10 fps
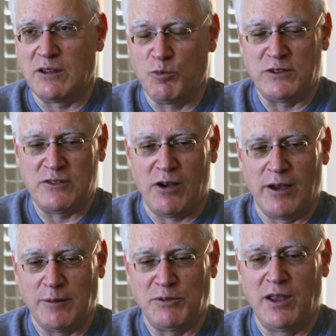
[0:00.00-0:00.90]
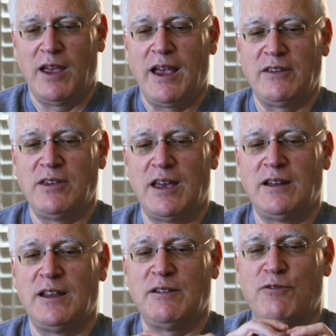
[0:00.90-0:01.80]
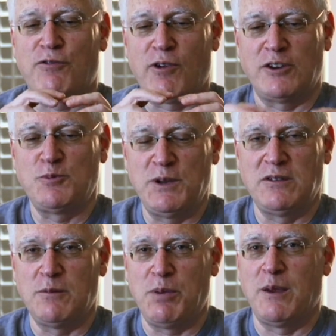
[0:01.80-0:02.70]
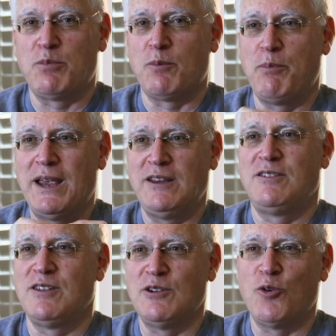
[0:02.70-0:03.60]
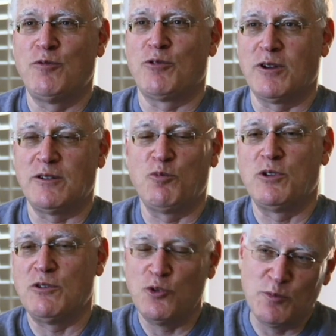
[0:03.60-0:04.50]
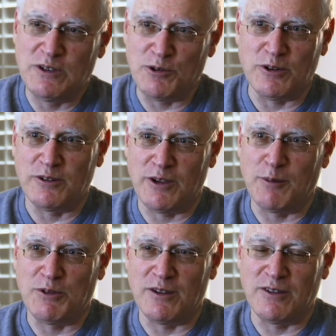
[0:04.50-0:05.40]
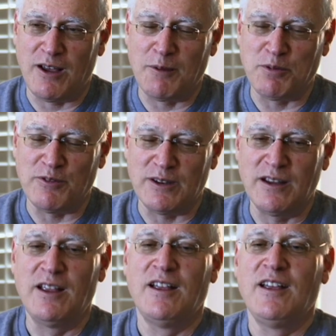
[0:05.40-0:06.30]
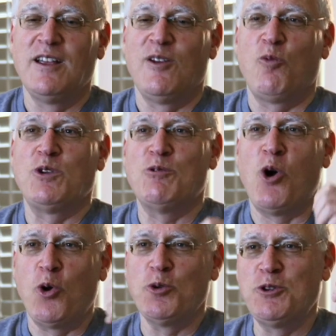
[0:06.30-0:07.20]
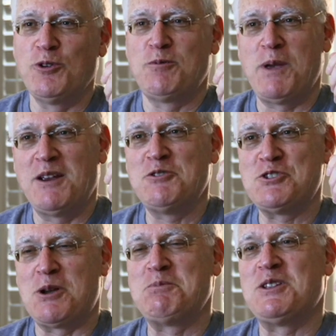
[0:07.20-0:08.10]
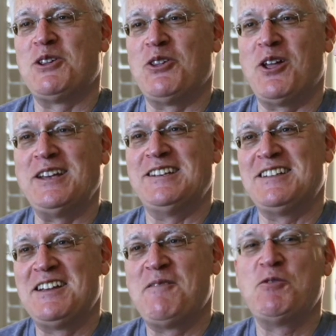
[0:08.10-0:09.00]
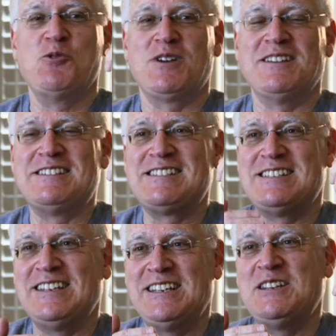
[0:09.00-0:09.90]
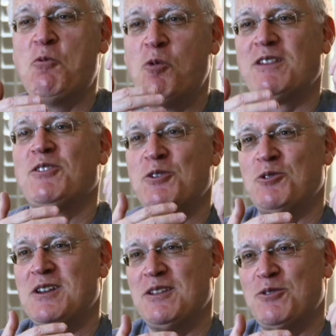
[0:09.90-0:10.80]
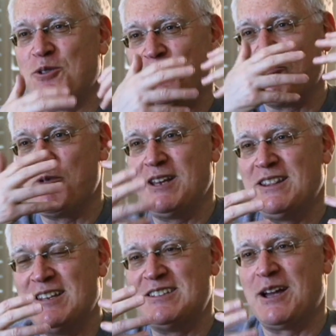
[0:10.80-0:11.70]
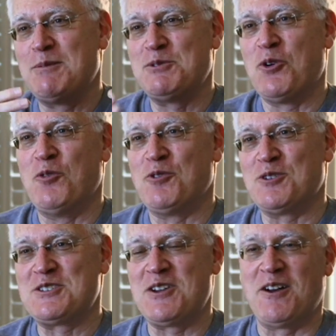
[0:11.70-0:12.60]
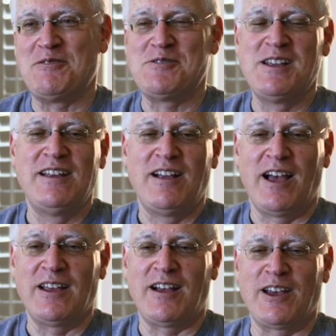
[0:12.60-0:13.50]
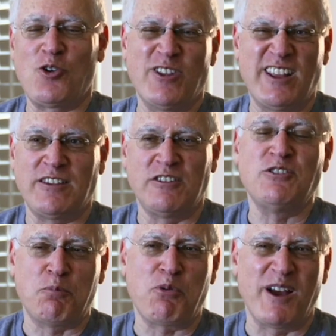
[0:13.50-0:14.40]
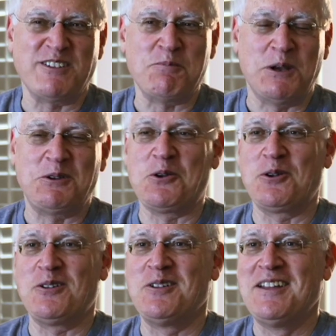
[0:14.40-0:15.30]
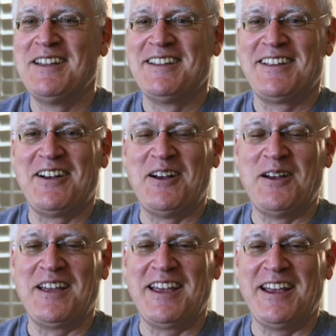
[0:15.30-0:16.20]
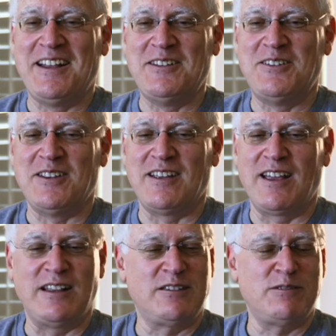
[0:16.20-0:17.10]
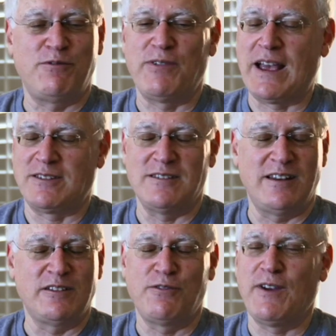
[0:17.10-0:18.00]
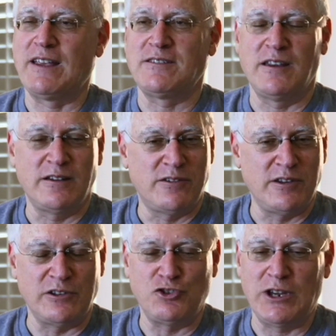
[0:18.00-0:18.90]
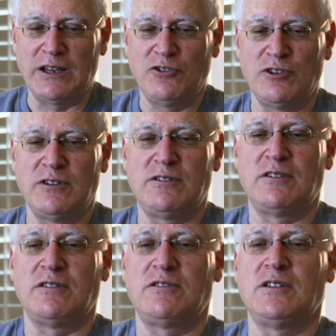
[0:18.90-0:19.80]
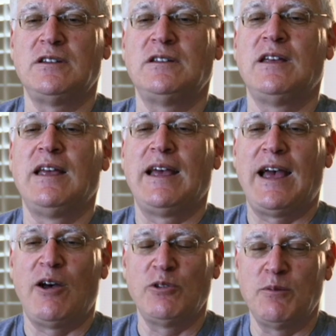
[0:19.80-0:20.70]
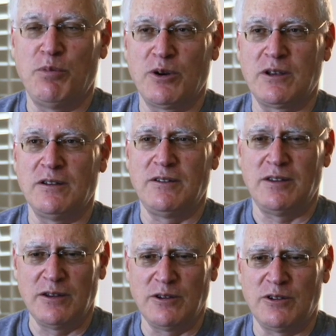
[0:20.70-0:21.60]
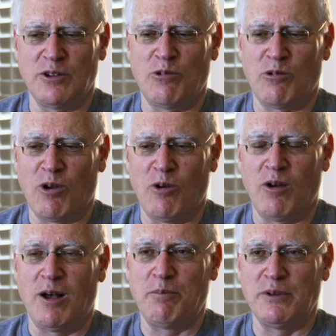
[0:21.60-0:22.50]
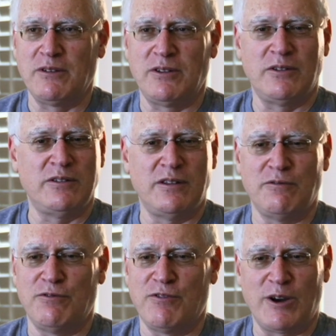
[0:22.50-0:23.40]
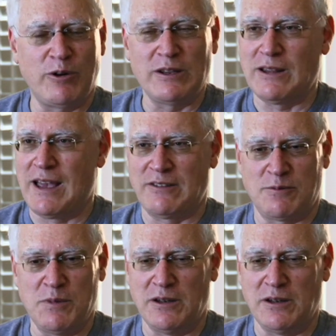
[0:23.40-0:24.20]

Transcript: that was typed has had a fresh piece of paper pasted over it with new material typed on top of it. When you hold those pages up to the light, you can see what's underneath. You can read the typed over stuff. I call that the suppressed material. And it's fascinating. It's fascinating to see the changes, to see how the book continued to grow up until the very last